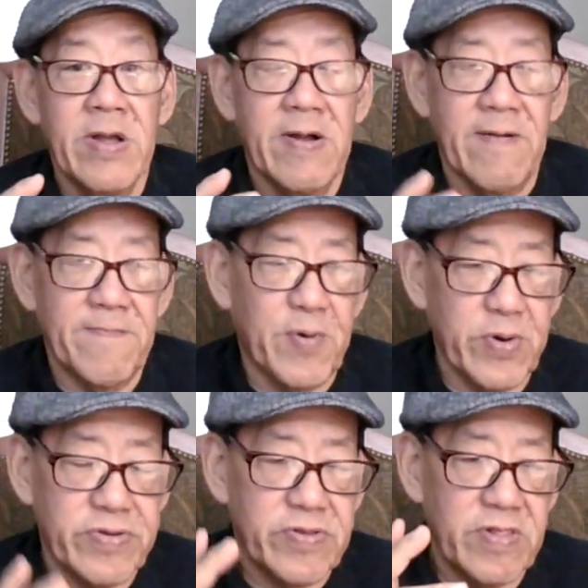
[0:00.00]

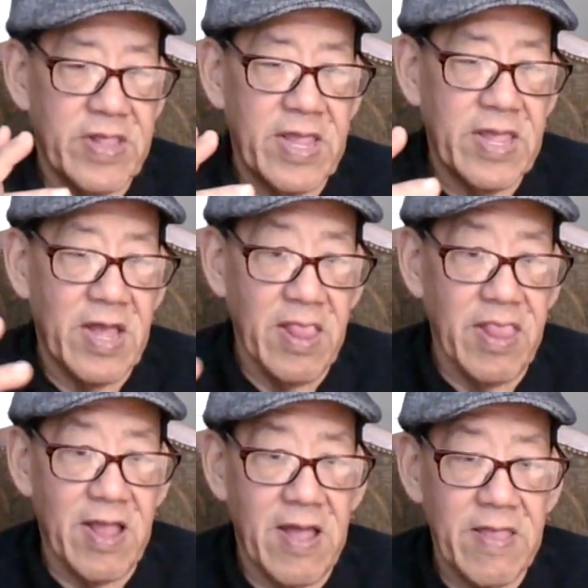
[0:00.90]
Unfortunately, a
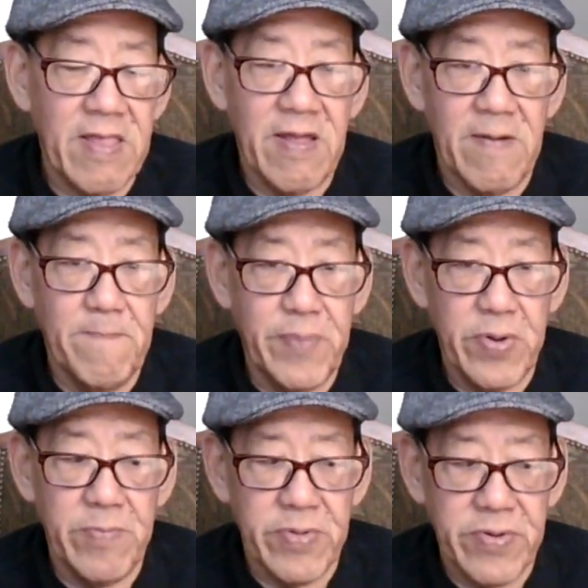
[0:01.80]
lot of
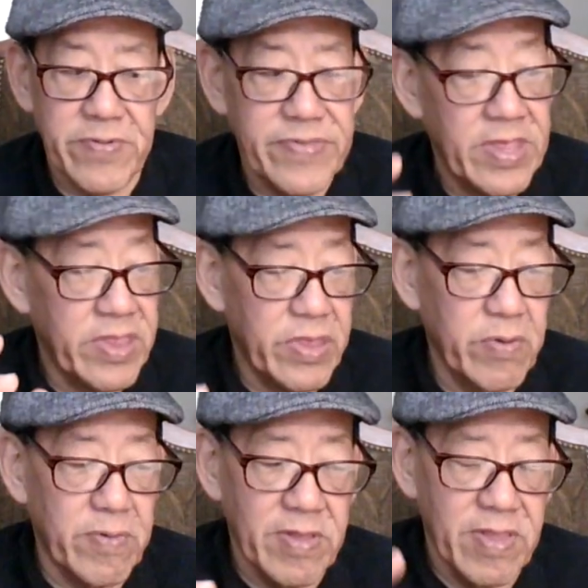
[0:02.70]
boomers
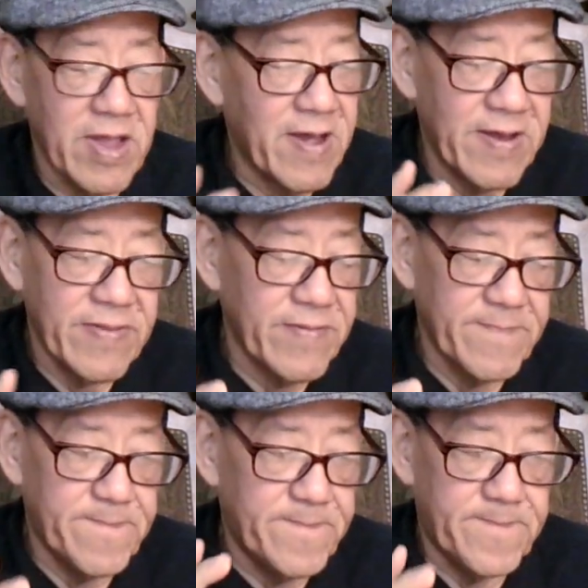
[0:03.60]
do a lot of
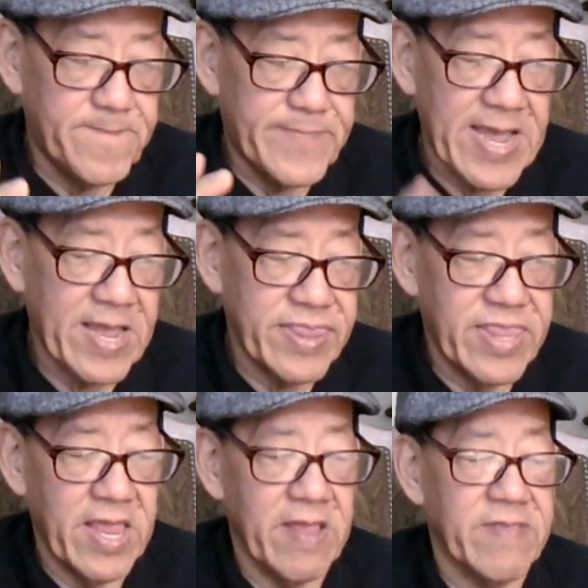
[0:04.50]
bad
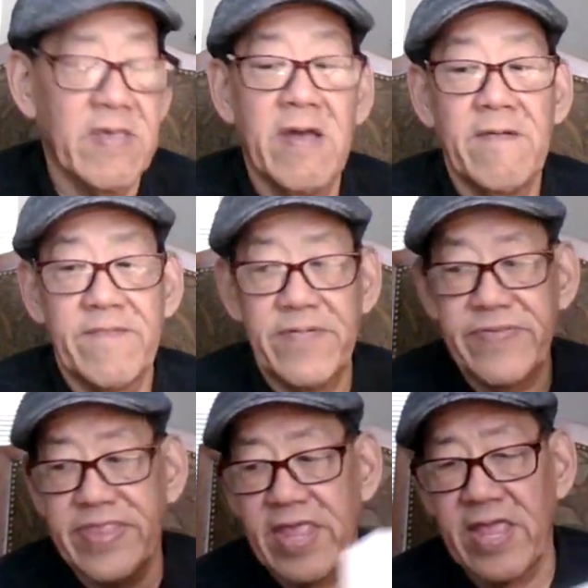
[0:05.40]
things.
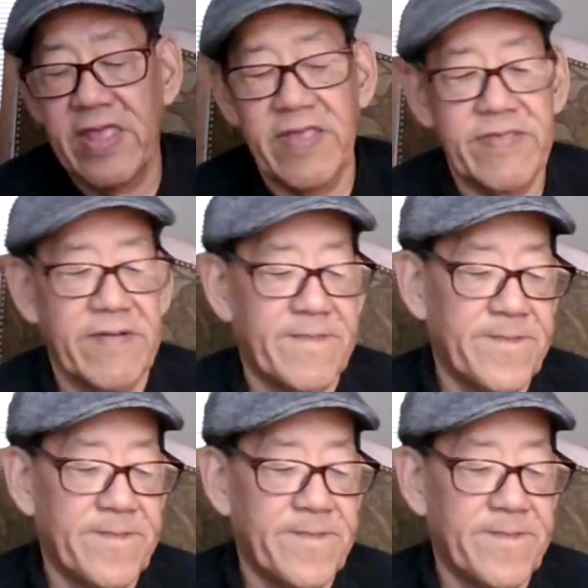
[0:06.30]
First thing is,